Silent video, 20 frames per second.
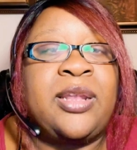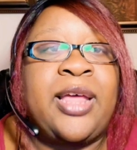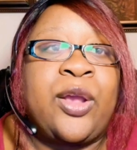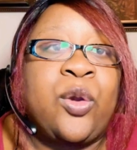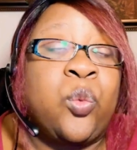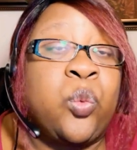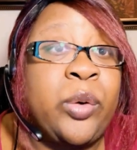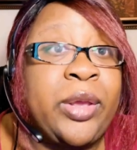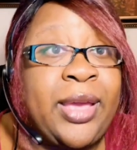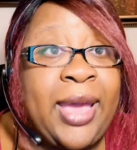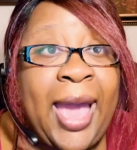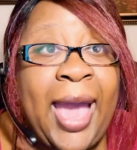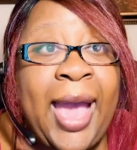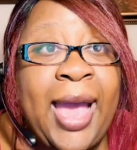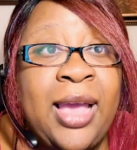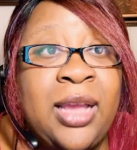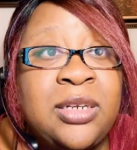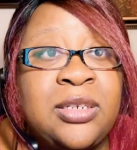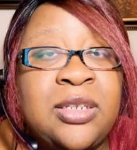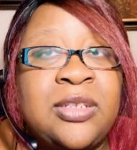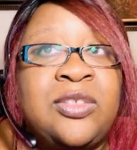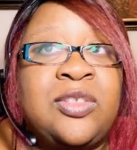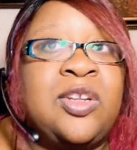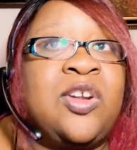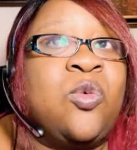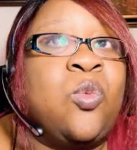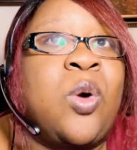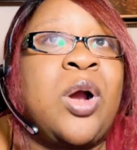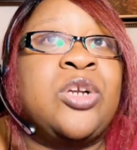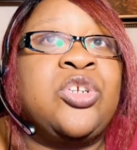like react
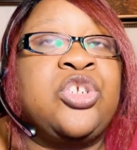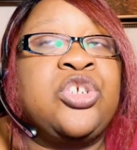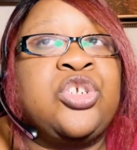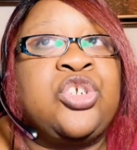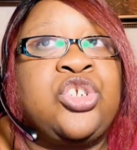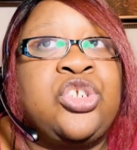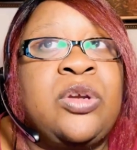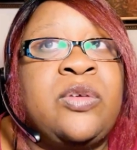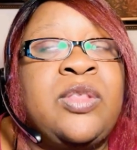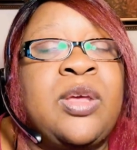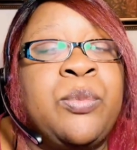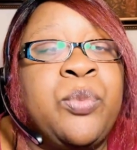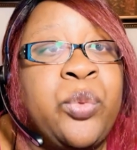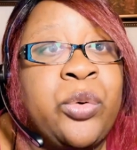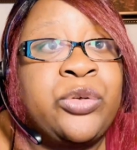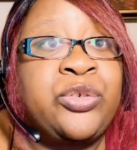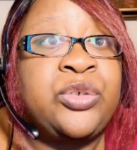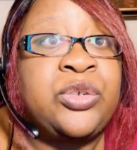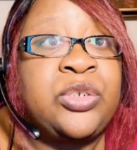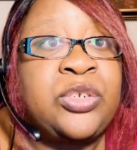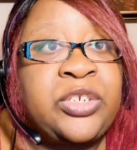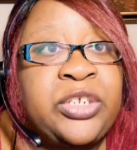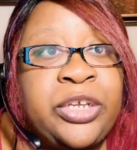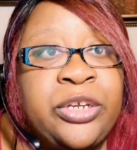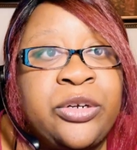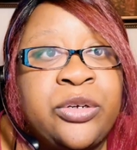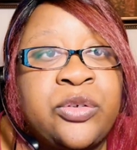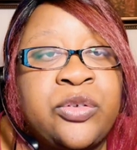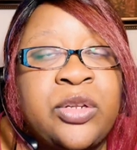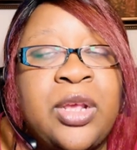instead of watching a show that bores you to
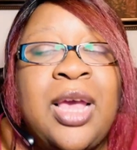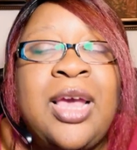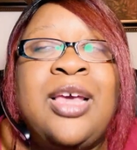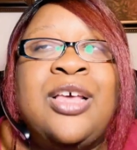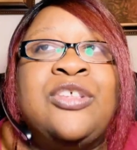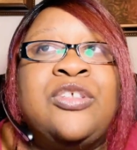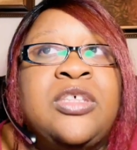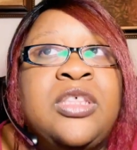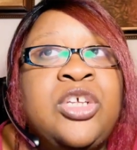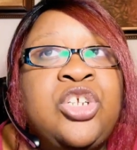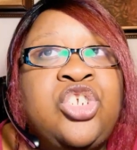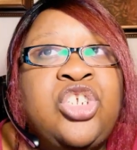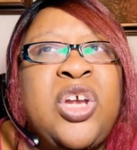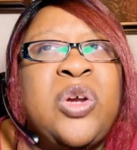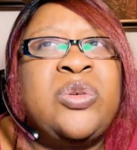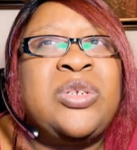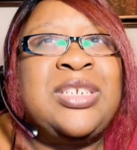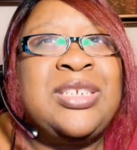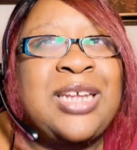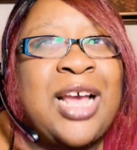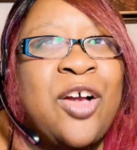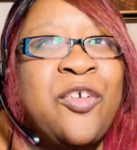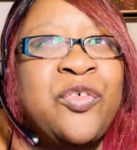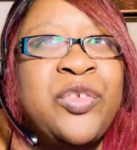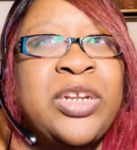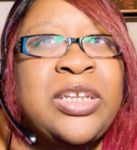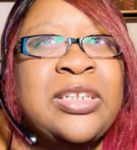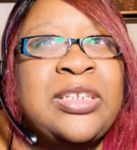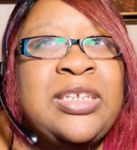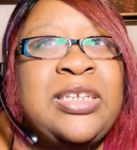tears. So this show
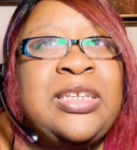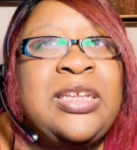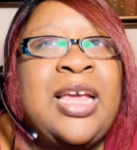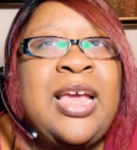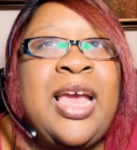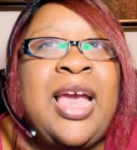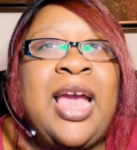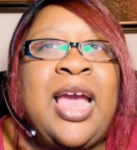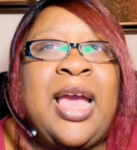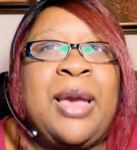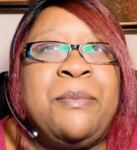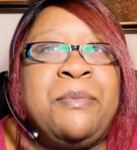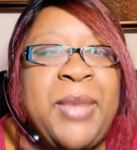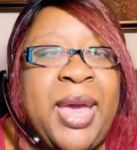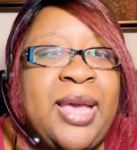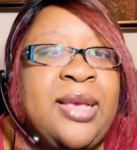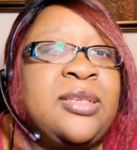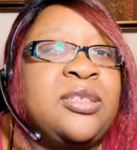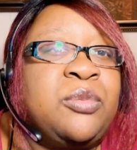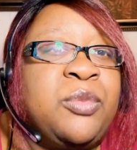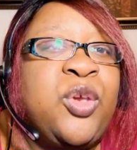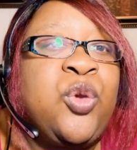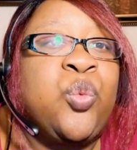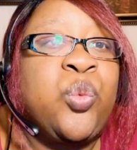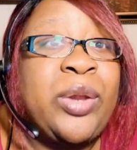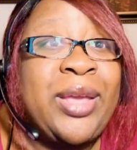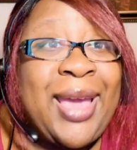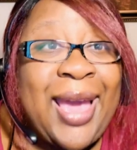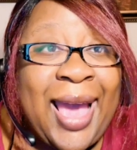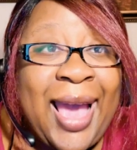definitely makes me
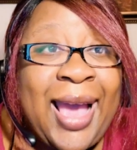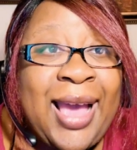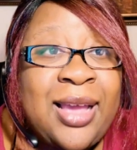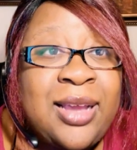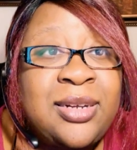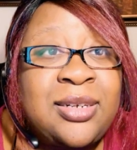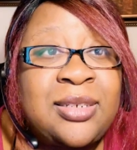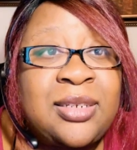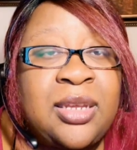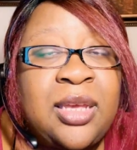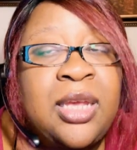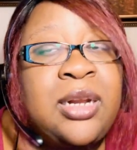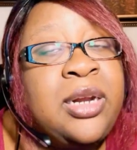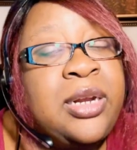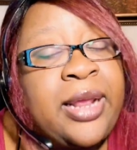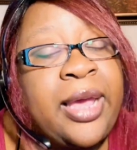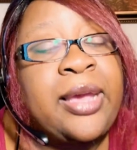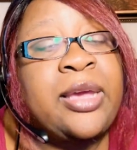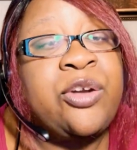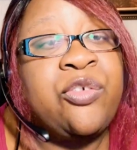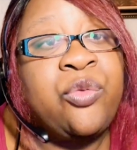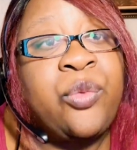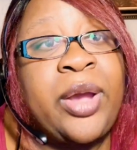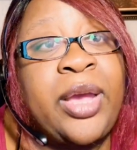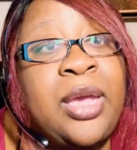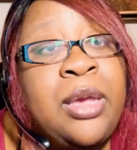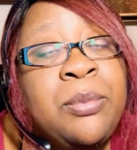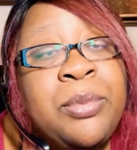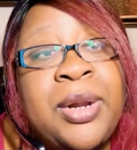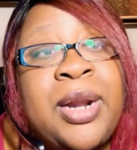react in a negative
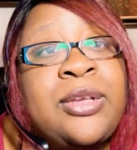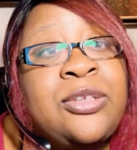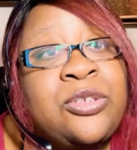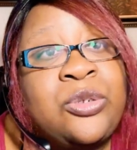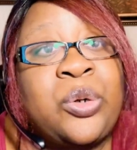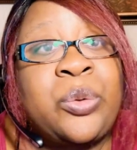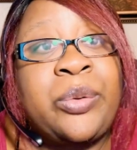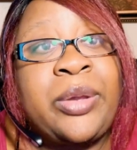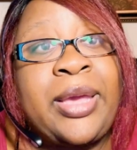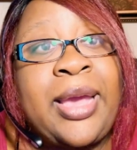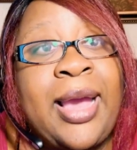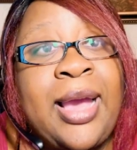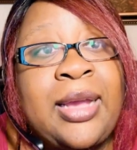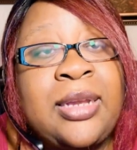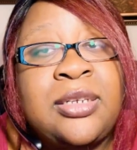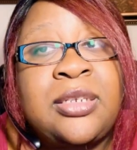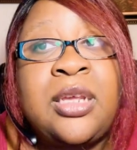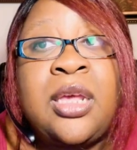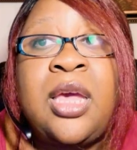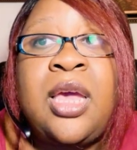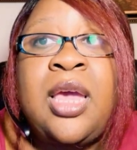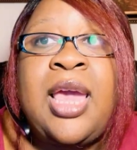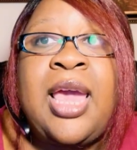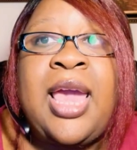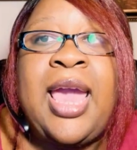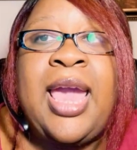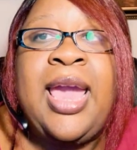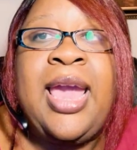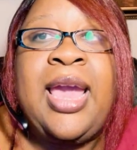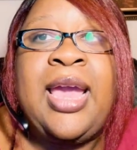way, but I still react.
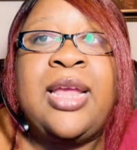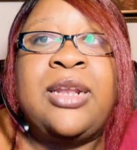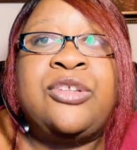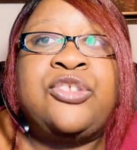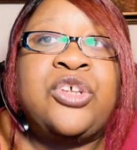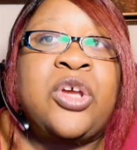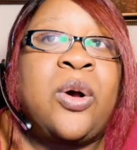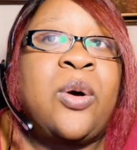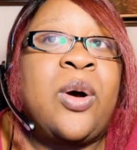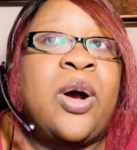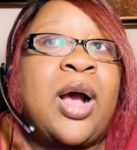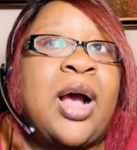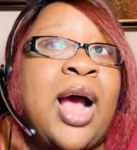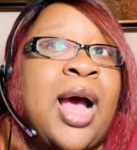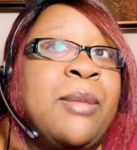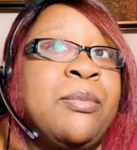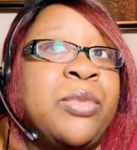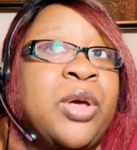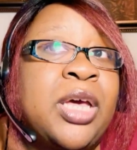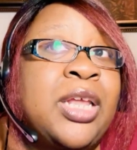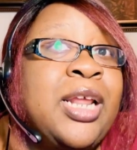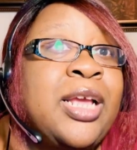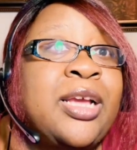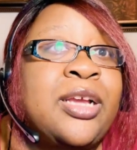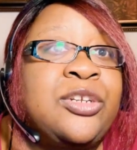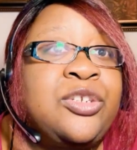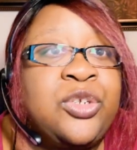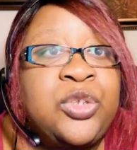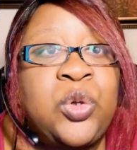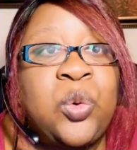And so I'm going to
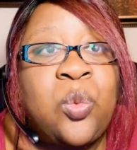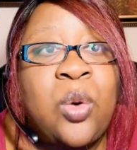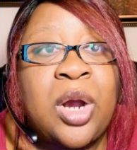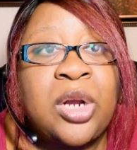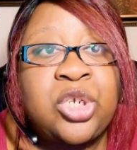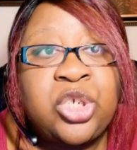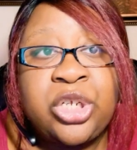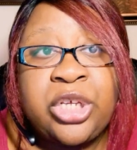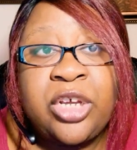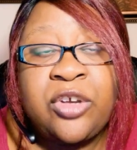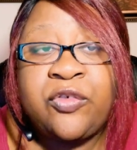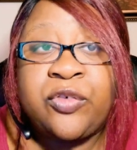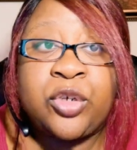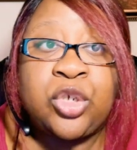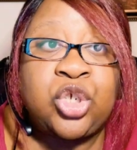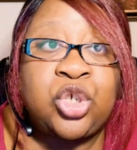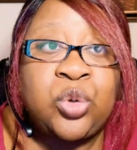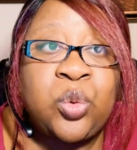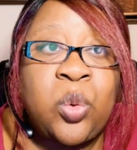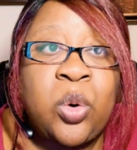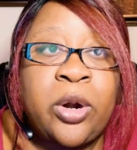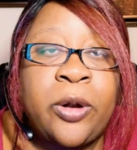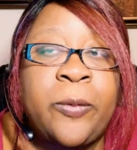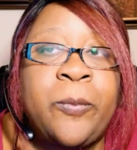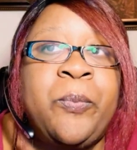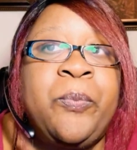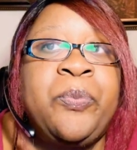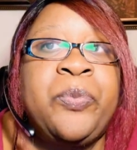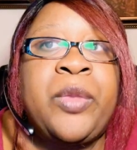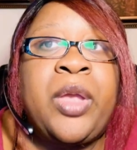continue watching it for
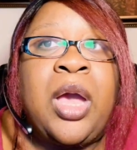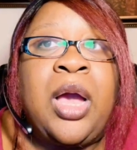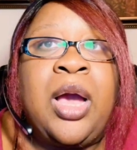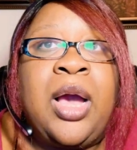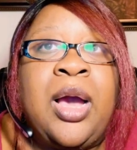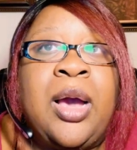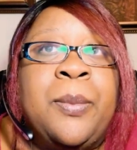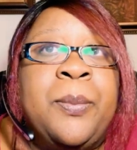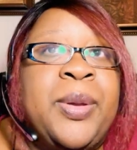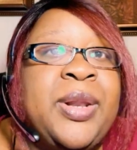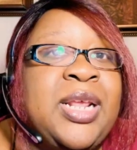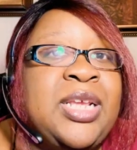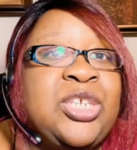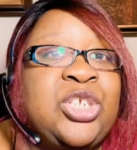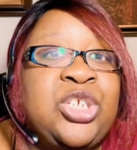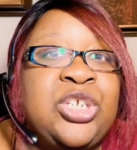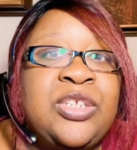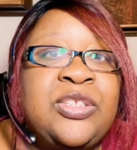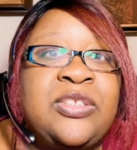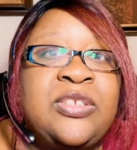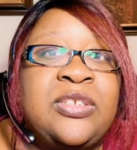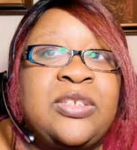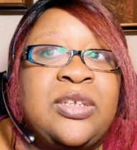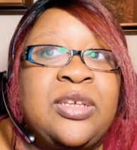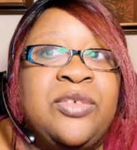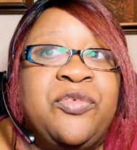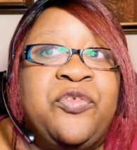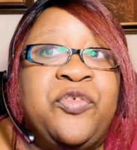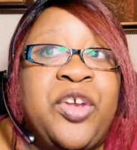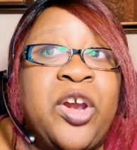sure. But it's just
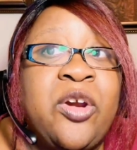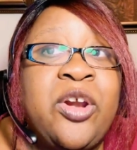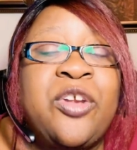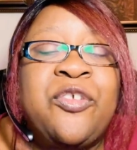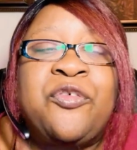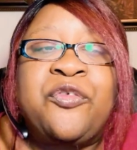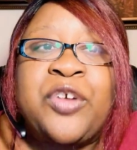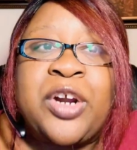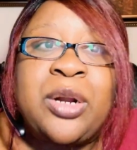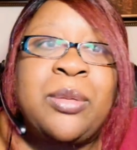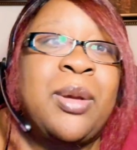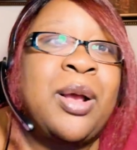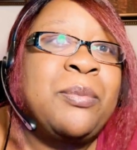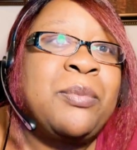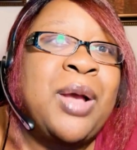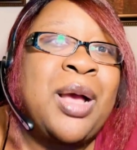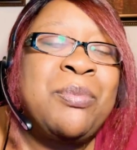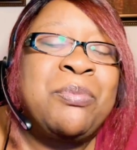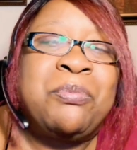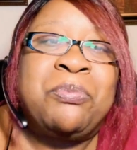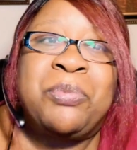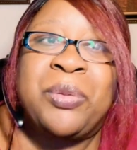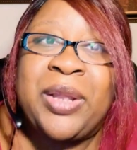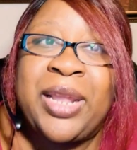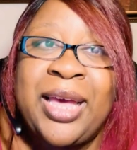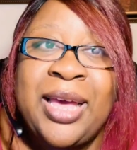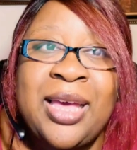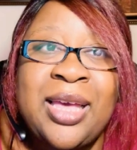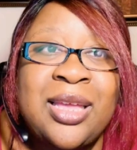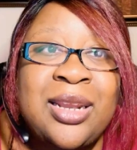very my
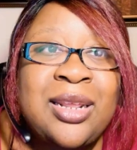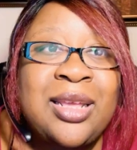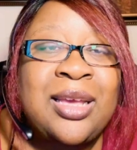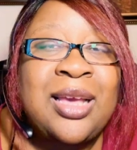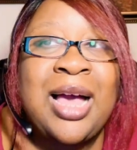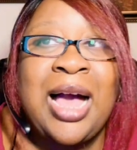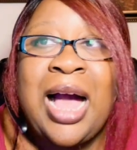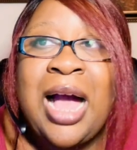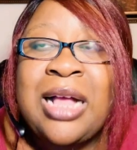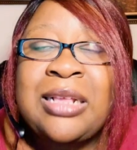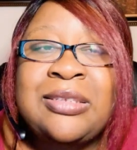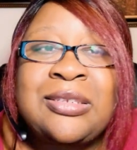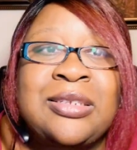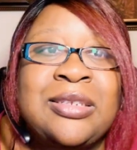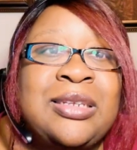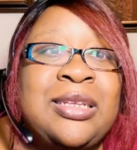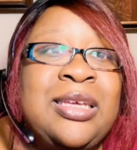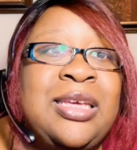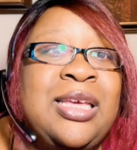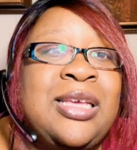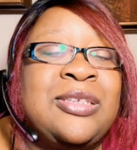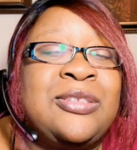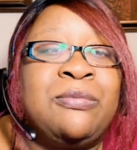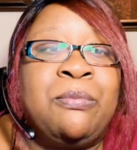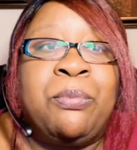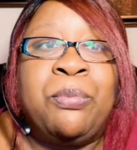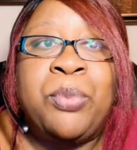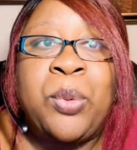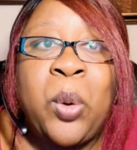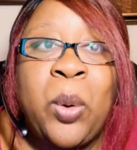blood constantly is
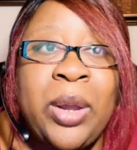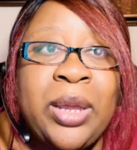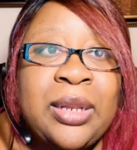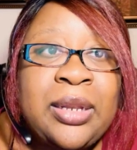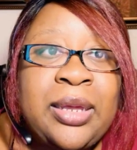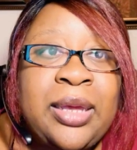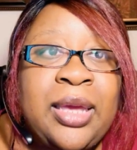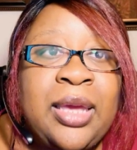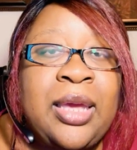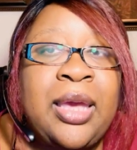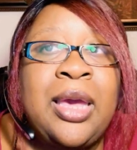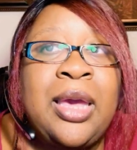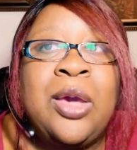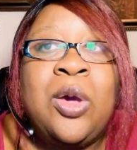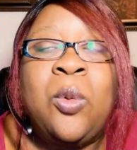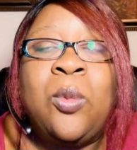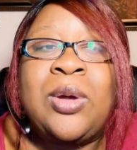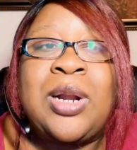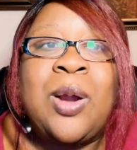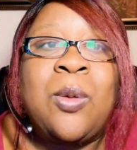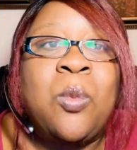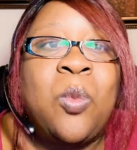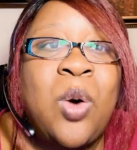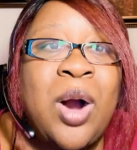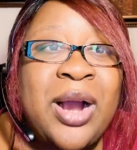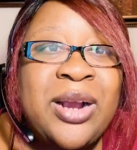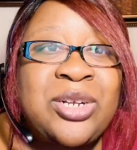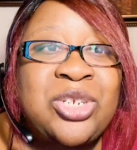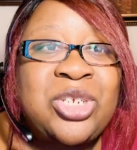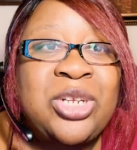boiling when I'm
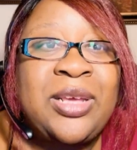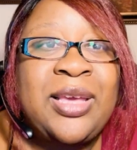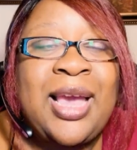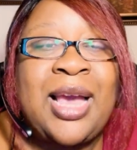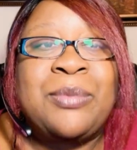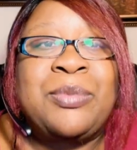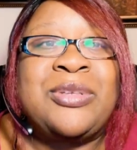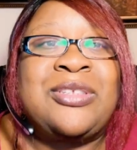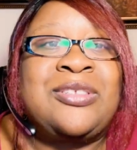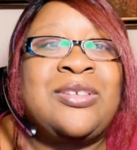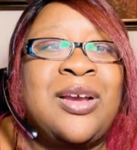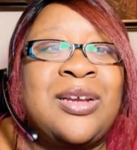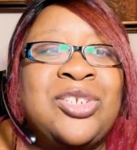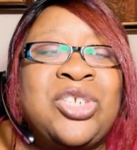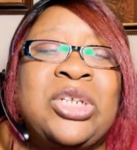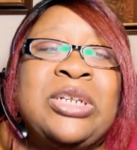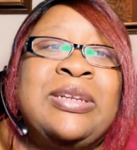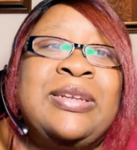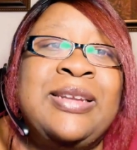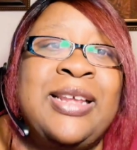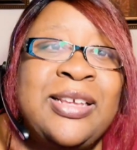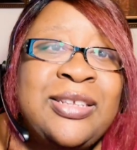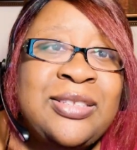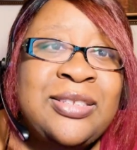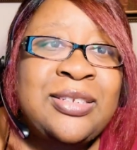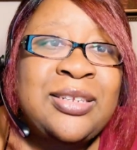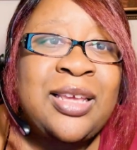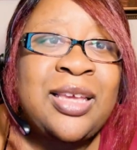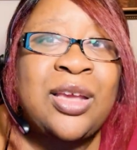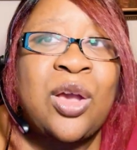watching how
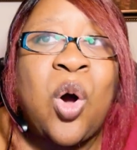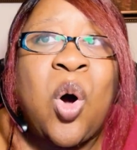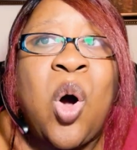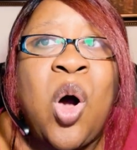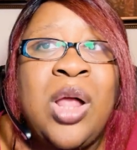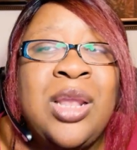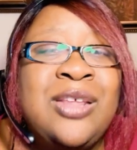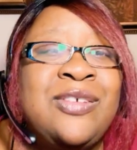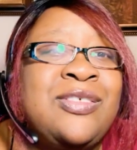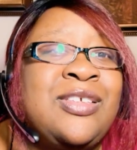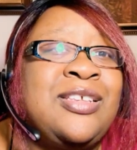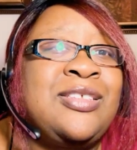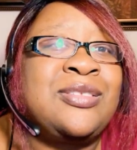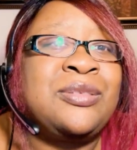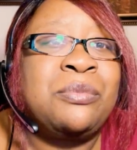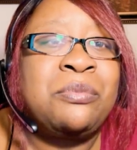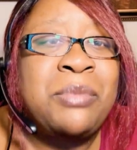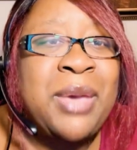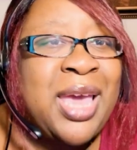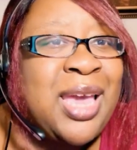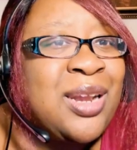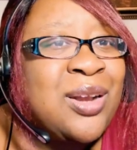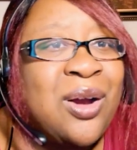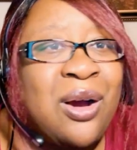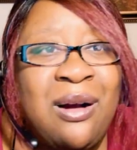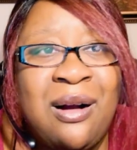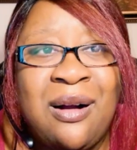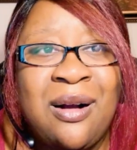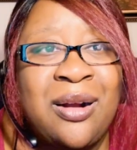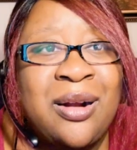misogynistic all of these men
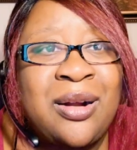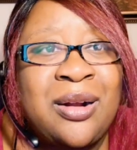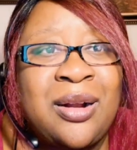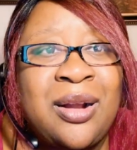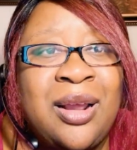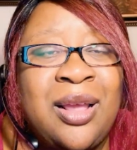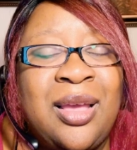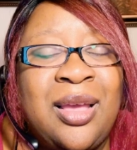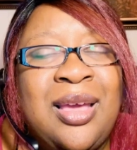are.